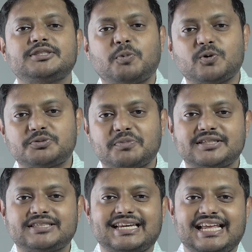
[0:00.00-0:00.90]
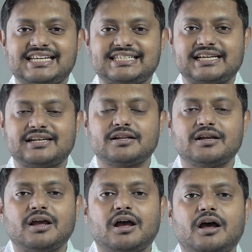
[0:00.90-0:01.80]
does sports medicine entail?
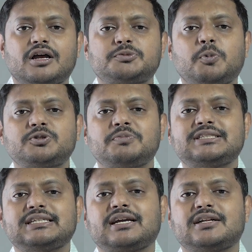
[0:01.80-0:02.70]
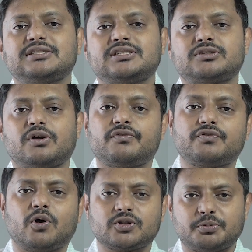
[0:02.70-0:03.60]
Sports medicine consists
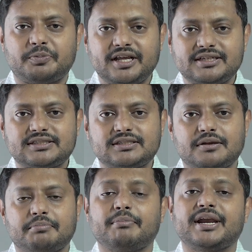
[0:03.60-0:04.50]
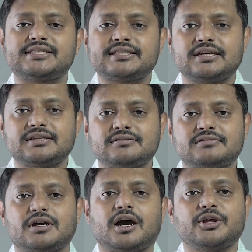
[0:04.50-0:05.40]
of orthopedics, medicine,
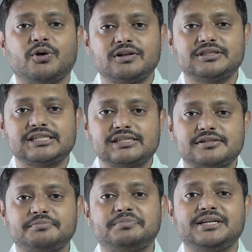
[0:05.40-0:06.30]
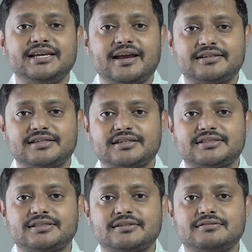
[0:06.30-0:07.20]
cardiology,
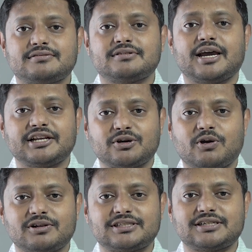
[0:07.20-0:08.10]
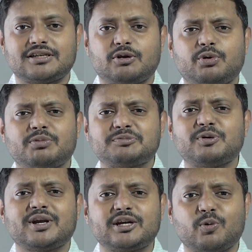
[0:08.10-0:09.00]
pediatrics, gynecology. Now you must be
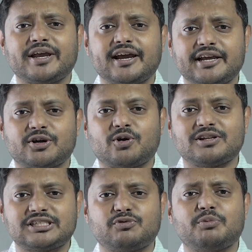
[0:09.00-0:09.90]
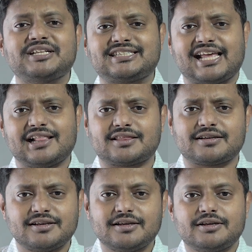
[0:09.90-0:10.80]
wondering, why gynecology? Women's health.
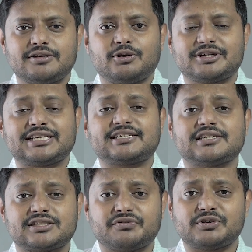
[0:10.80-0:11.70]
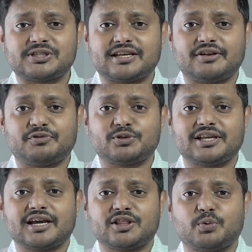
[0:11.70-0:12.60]
You're a sexist if you
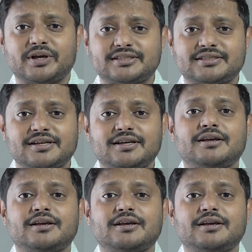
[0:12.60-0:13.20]
think otherwise.